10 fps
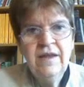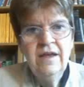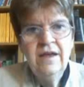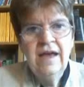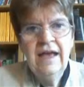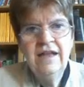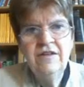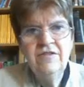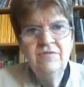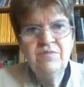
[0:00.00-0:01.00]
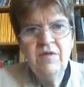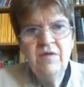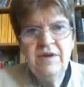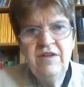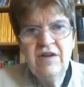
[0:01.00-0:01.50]
and probably
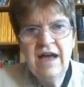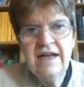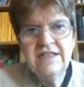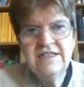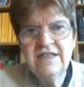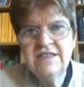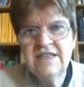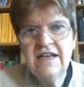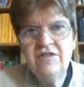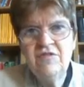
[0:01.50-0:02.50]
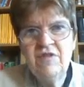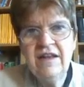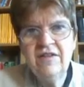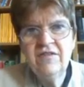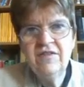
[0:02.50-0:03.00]
you can't see the
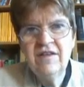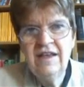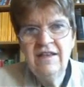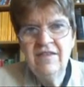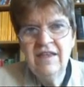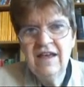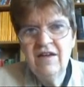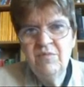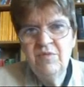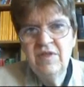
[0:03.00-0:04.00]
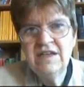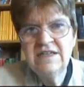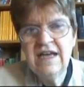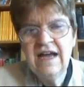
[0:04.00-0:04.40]
Saturn-Uranus in there, I'll pull that down.